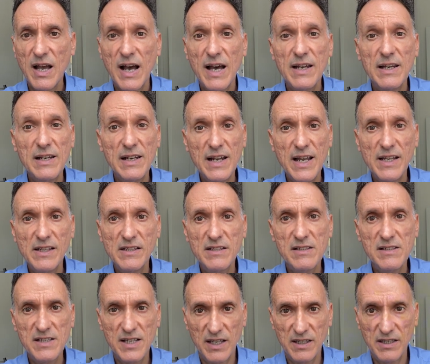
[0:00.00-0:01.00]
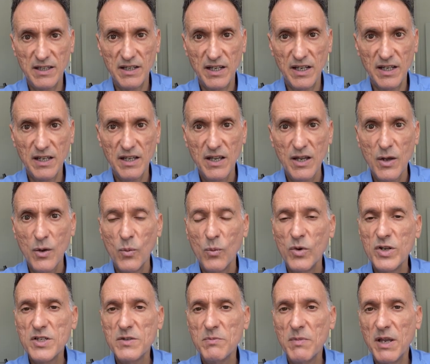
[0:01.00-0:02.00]
and latent tetany,
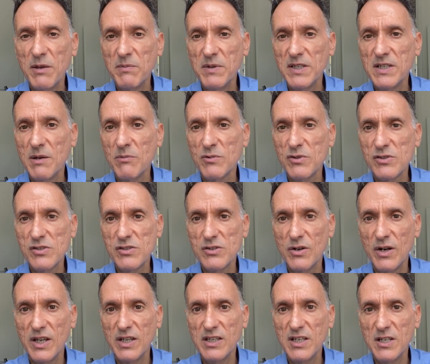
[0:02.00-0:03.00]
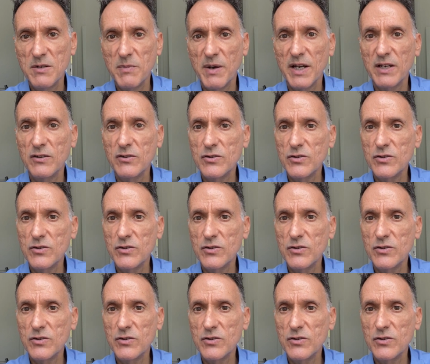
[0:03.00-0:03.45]
which may be demonstrated by